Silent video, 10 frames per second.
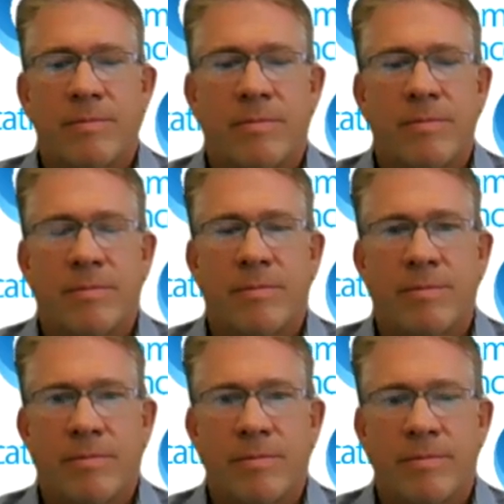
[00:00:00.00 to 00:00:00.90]

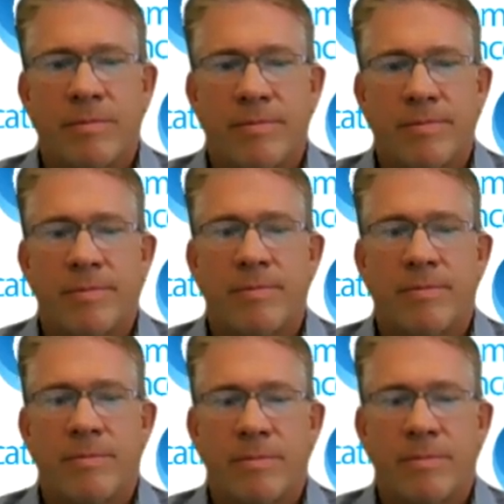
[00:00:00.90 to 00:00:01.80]

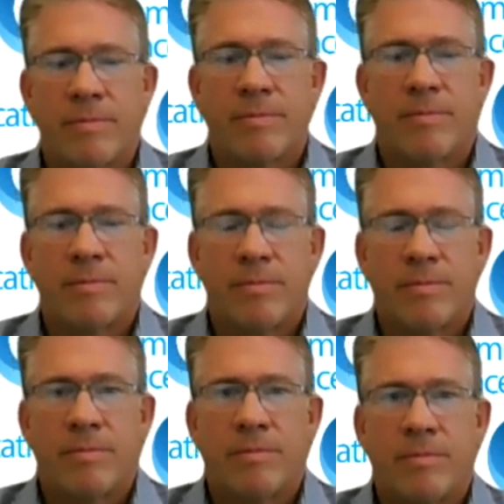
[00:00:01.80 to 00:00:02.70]

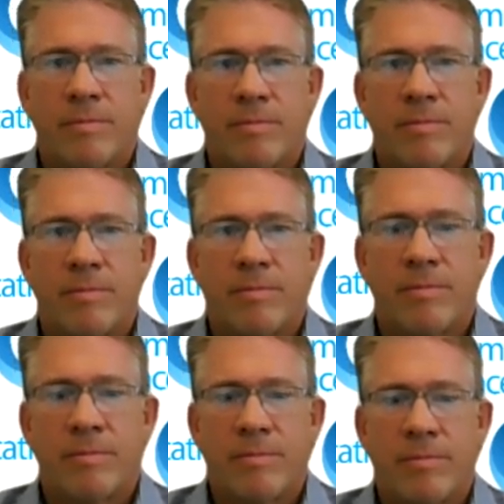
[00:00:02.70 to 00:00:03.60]

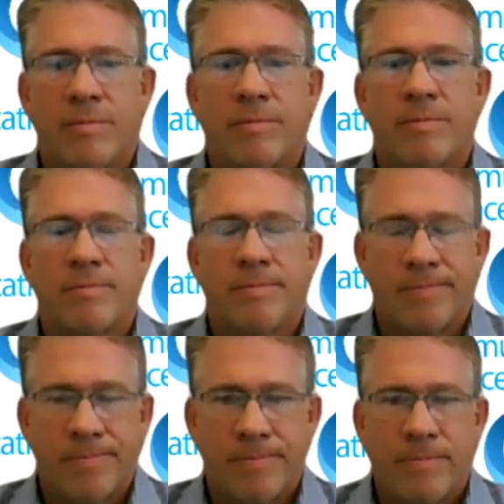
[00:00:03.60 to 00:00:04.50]

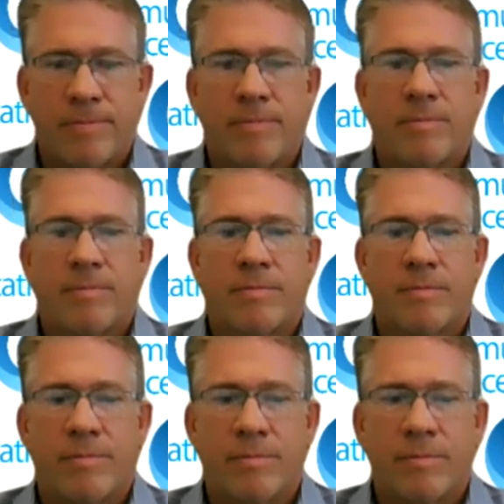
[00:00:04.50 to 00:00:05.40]

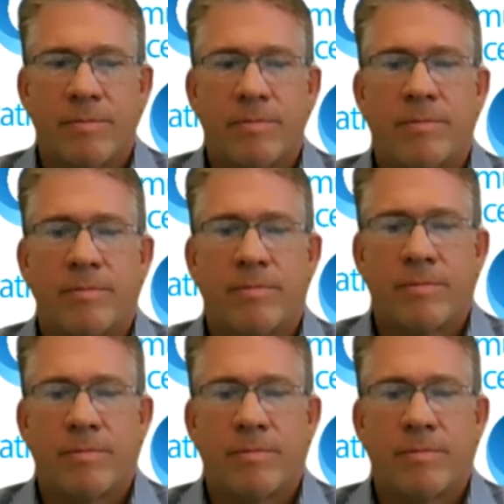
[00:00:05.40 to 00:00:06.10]
No words are spoken by the person on screen.